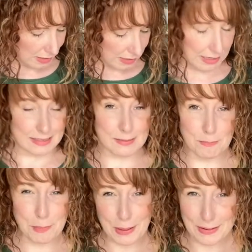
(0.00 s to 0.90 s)
at some
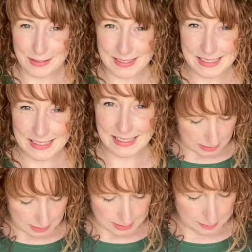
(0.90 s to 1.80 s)
birds.
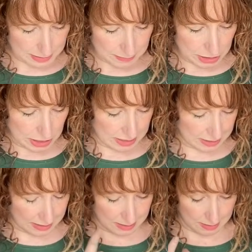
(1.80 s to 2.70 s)
Some
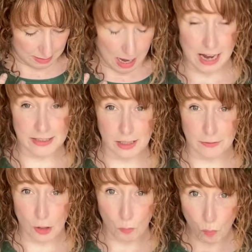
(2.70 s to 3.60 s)
images, I don't
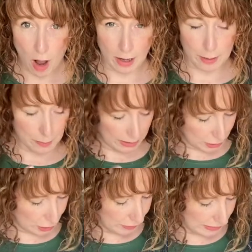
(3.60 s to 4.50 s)
know why, but
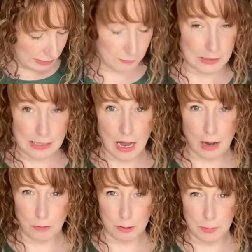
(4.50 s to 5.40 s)
intuitively I
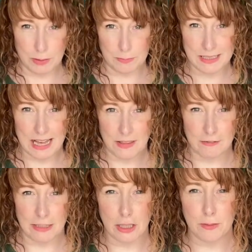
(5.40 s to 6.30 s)
want to put them together.
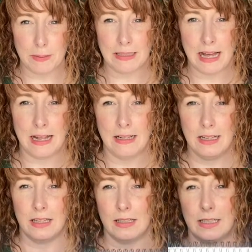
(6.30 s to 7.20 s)
It could be that
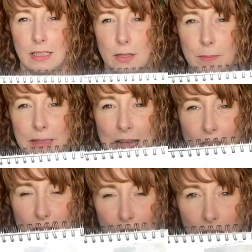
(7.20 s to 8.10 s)

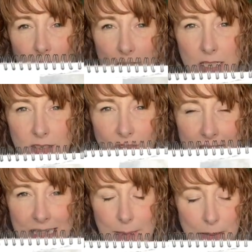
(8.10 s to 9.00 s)
the colours
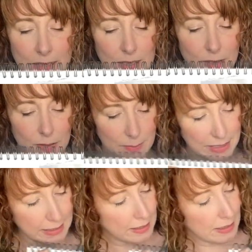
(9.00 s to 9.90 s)
really speak to
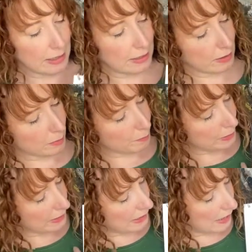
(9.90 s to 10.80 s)
me. It could
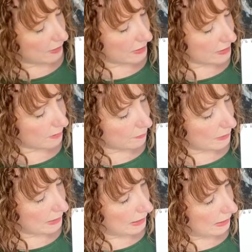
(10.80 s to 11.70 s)
be that there's
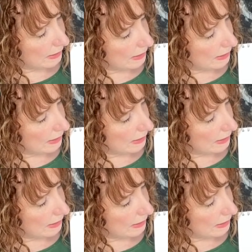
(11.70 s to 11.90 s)
something